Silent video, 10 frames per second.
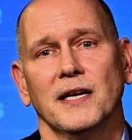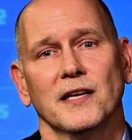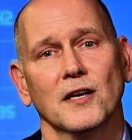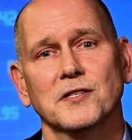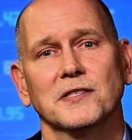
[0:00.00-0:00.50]

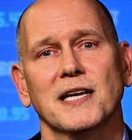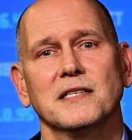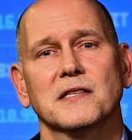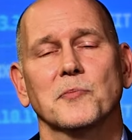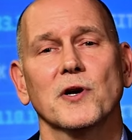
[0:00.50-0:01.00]
It also
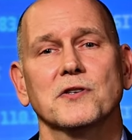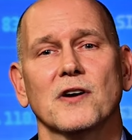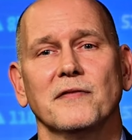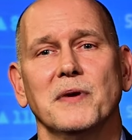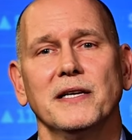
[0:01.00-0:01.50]
takes the pressure
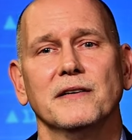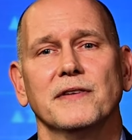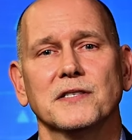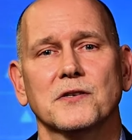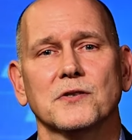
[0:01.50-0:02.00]
off many
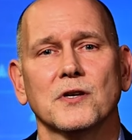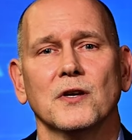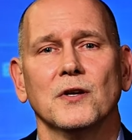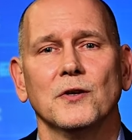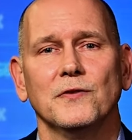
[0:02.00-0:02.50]
investors
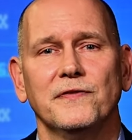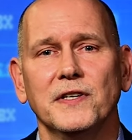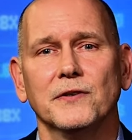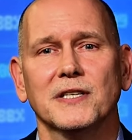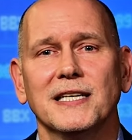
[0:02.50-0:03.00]
who
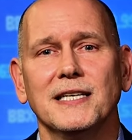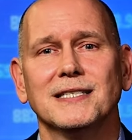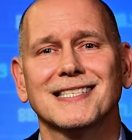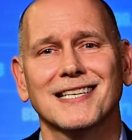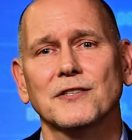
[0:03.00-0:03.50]
feel the need
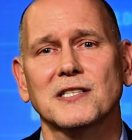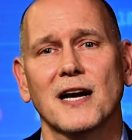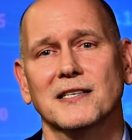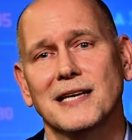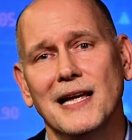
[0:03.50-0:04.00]
to sell
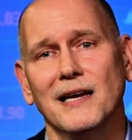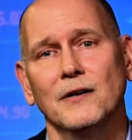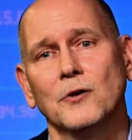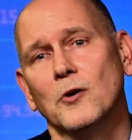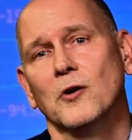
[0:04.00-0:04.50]
stocks
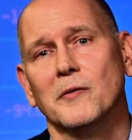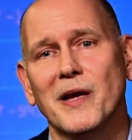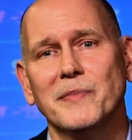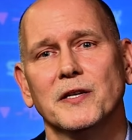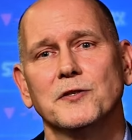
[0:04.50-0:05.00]
now or
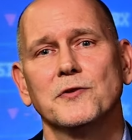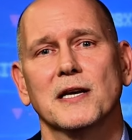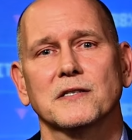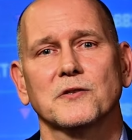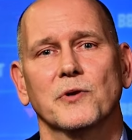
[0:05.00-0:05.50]
maybe in
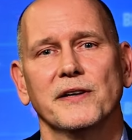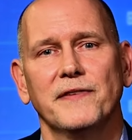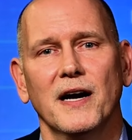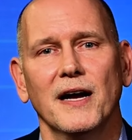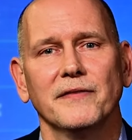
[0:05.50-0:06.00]

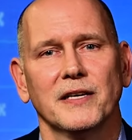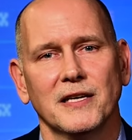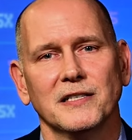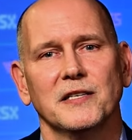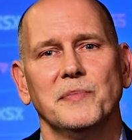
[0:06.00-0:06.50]
2025
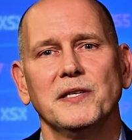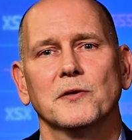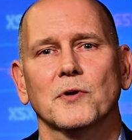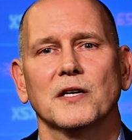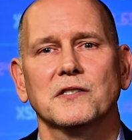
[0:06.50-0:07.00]
to beat
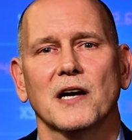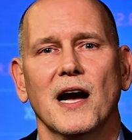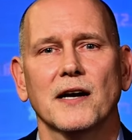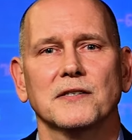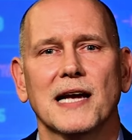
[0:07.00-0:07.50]
the rush to
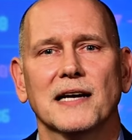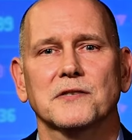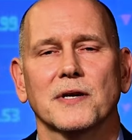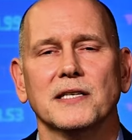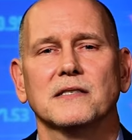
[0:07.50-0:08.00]
higher
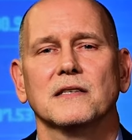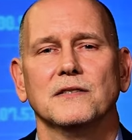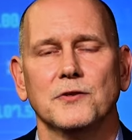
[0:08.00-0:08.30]
tax rates in